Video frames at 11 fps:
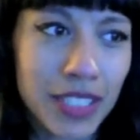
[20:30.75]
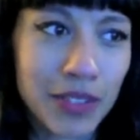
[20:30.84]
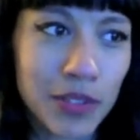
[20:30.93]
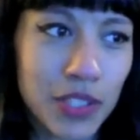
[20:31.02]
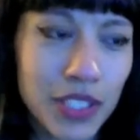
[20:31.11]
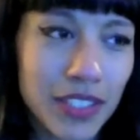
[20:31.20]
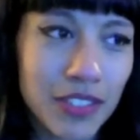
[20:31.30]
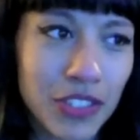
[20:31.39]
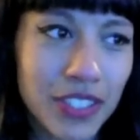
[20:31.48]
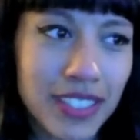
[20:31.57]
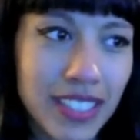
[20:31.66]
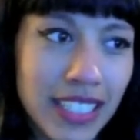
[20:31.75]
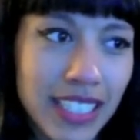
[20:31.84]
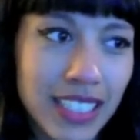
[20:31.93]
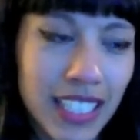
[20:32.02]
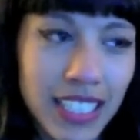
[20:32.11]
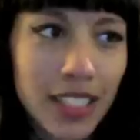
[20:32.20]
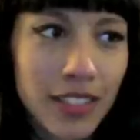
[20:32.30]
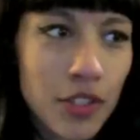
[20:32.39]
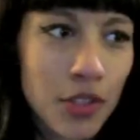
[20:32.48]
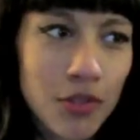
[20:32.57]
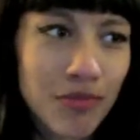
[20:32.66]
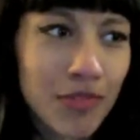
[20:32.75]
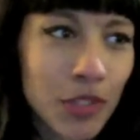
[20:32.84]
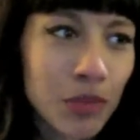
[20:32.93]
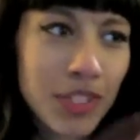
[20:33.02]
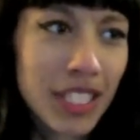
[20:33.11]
Or it's just saying, like, don't